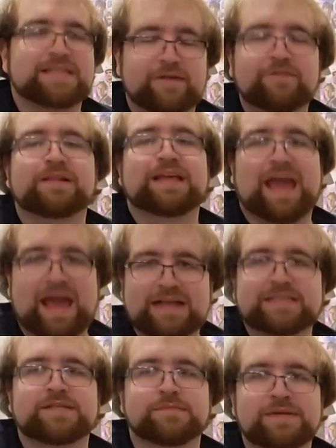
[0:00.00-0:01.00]
this definitely
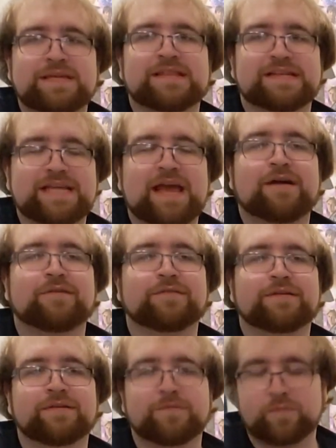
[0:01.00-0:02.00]
has to be the
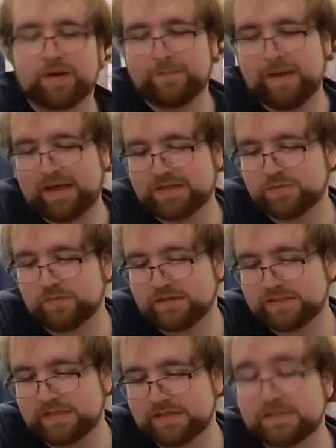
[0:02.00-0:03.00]
town where Max
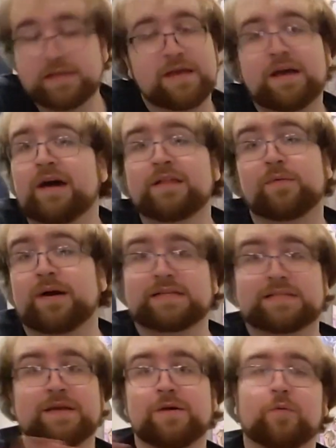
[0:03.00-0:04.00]
was, because
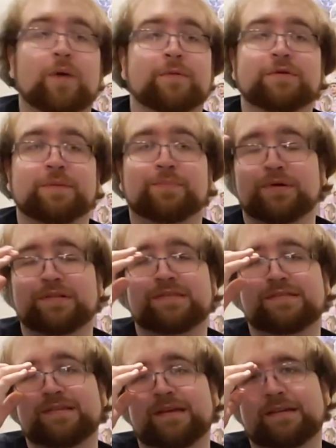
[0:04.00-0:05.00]
otherwise, why would you
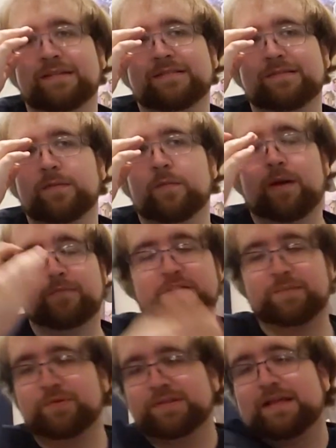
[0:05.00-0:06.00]
put uh, why
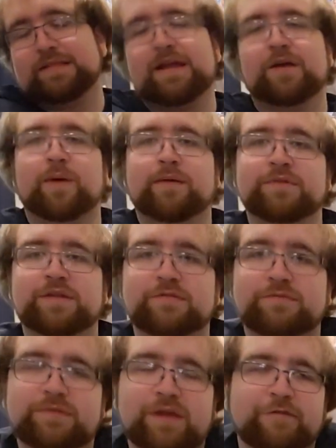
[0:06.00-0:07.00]
would you put that there? Why would
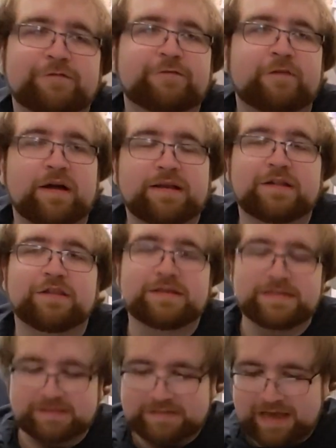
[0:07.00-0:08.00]
you you know fund
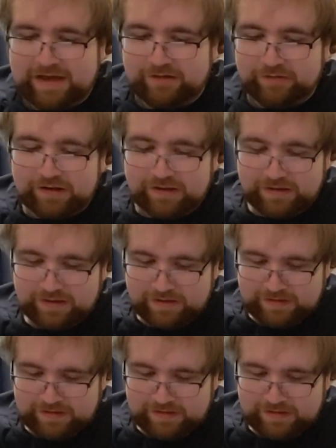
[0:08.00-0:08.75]
this town?